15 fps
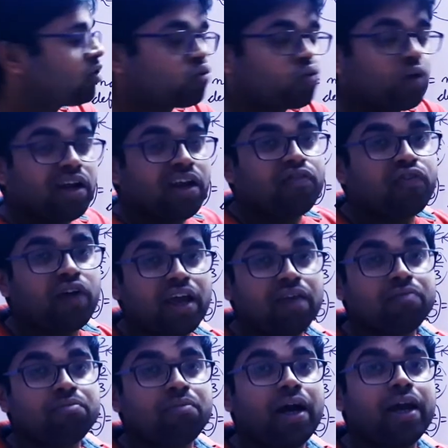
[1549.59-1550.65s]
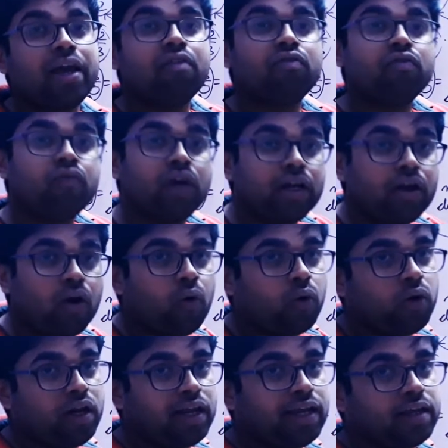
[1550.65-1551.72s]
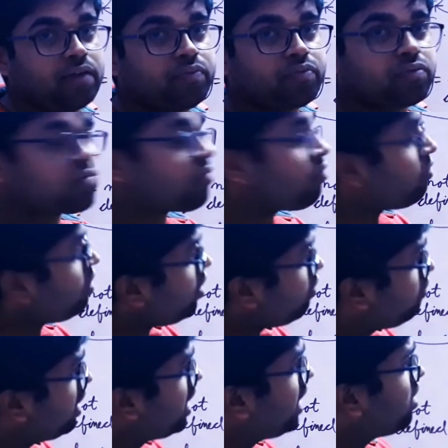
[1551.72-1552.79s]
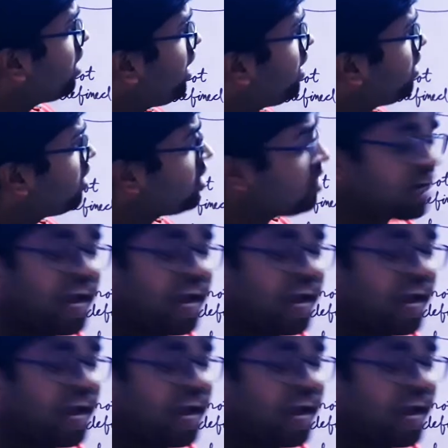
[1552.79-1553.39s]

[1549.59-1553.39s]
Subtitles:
25 by 1 only. We can write it